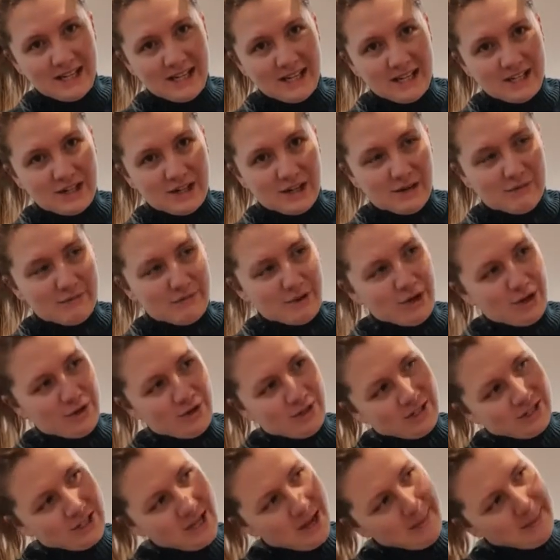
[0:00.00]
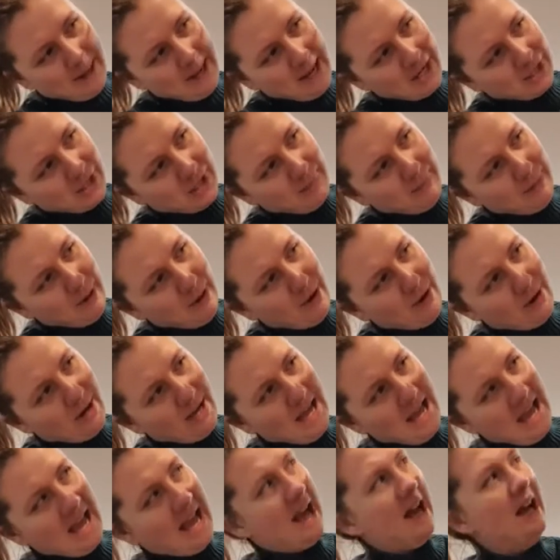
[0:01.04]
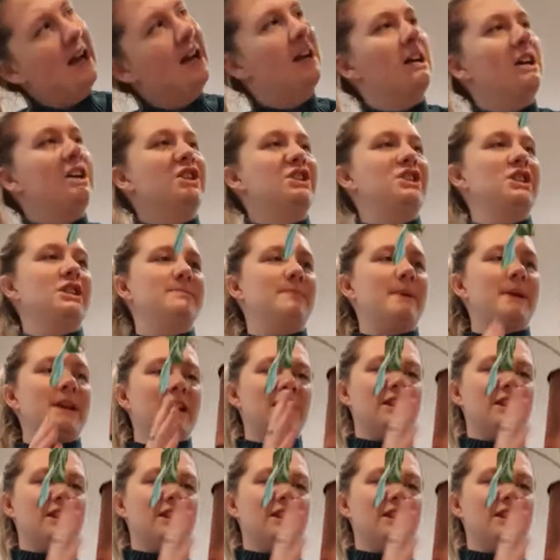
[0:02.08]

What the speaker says: giant root that's coming out of the pot here. She's been in